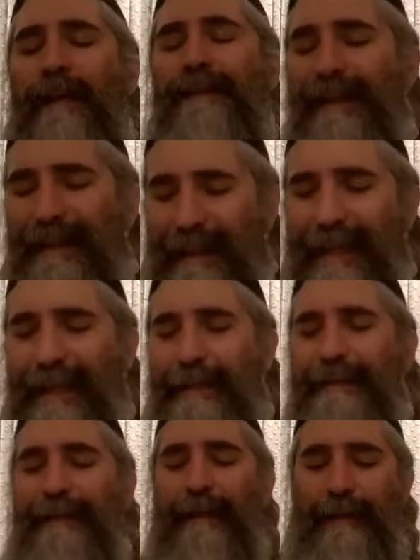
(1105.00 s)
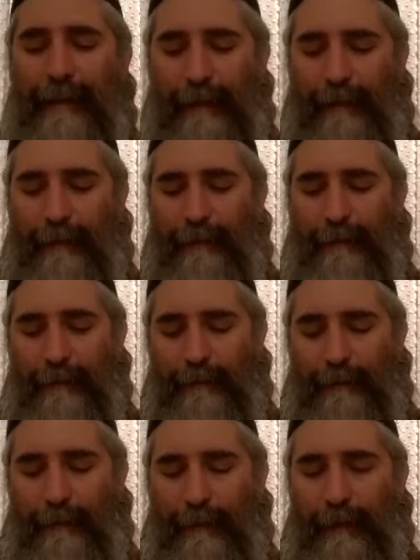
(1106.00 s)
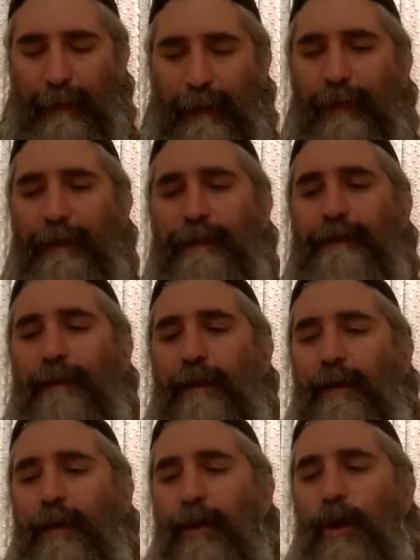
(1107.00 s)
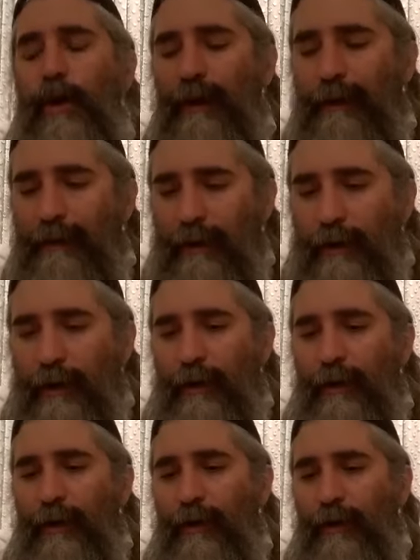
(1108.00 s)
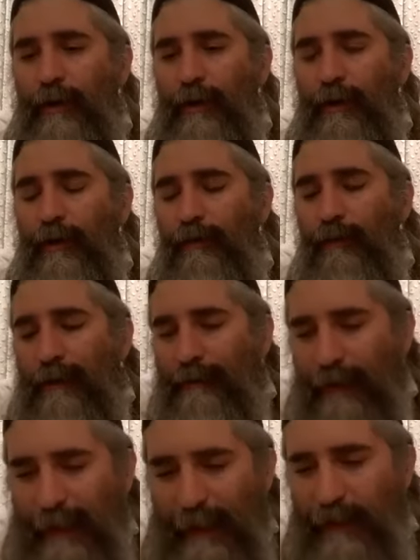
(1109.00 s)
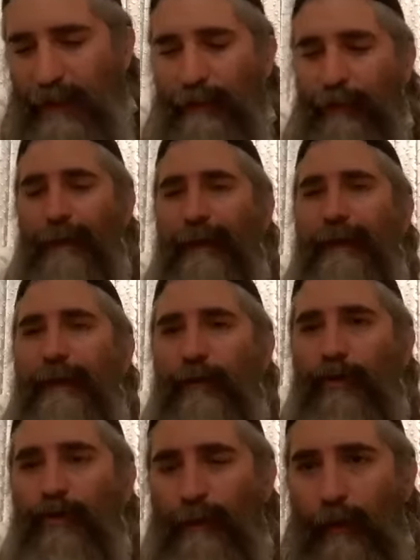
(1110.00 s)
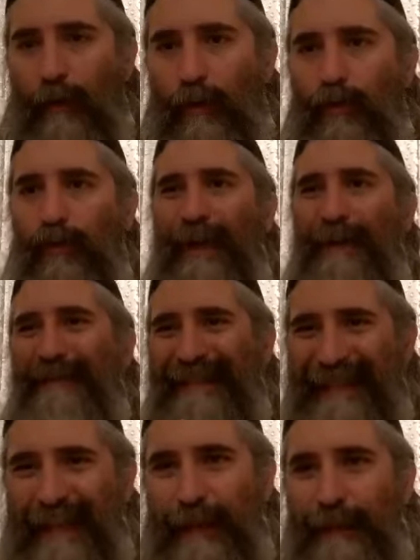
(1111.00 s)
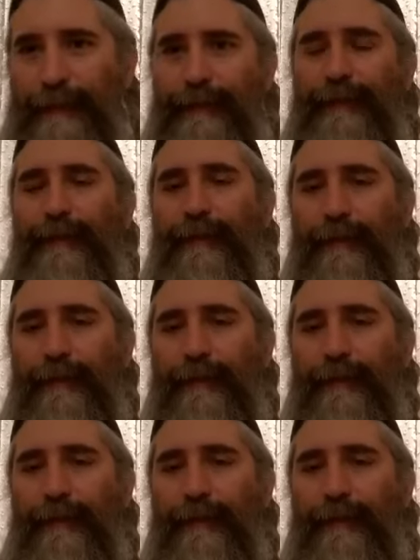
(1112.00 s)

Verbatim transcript: that Leila Seder is a, re, a, a, a, revelation from HaKadosh Baruch Hu himself